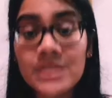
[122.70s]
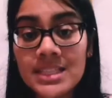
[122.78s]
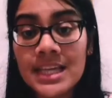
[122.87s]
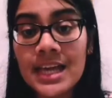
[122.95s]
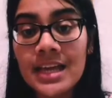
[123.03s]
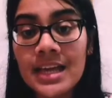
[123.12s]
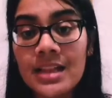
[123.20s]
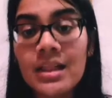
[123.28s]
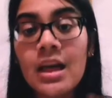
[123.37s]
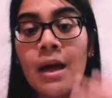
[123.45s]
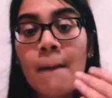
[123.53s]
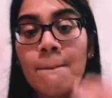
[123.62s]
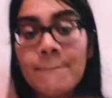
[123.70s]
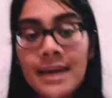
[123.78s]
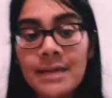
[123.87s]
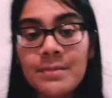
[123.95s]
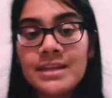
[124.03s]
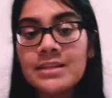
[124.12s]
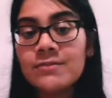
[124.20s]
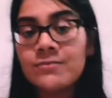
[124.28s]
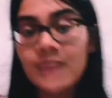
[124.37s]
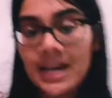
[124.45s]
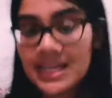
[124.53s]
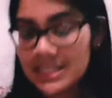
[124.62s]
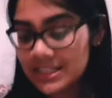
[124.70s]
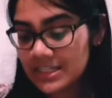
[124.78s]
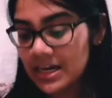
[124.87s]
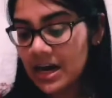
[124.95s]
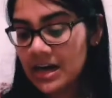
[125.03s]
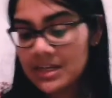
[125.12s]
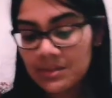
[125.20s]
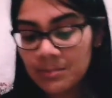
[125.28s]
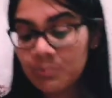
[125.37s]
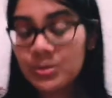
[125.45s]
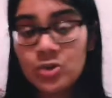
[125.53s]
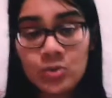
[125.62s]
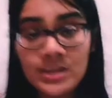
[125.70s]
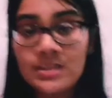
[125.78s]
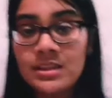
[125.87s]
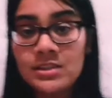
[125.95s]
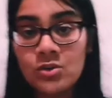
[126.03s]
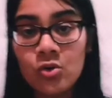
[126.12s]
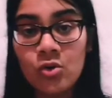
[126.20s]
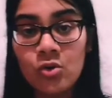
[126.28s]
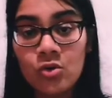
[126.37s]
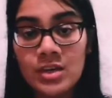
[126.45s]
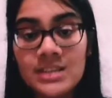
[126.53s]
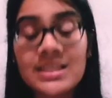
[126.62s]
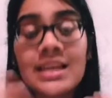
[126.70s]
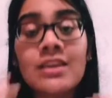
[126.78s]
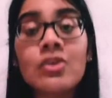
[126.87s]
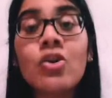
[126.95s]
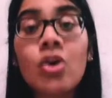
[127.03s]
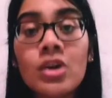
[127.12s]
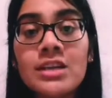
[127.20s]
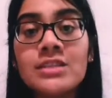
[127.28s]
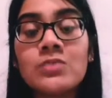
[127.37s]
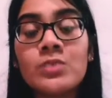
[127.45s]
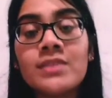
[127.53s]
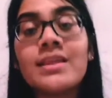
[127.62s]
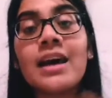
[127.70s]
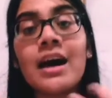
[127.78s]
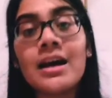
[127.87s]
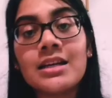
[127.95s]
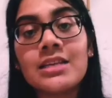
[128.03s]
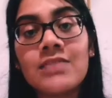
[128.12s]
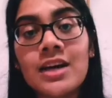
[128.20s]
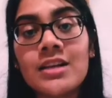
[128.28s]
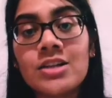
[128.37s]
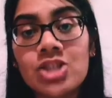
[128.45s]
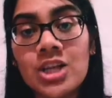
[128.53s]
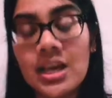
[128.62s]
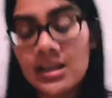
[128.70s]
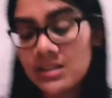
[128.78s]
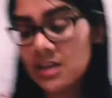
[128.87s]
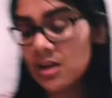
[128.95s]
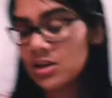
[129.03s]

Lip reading: sale may be divided between these co-owners in accordance with their undivided shares.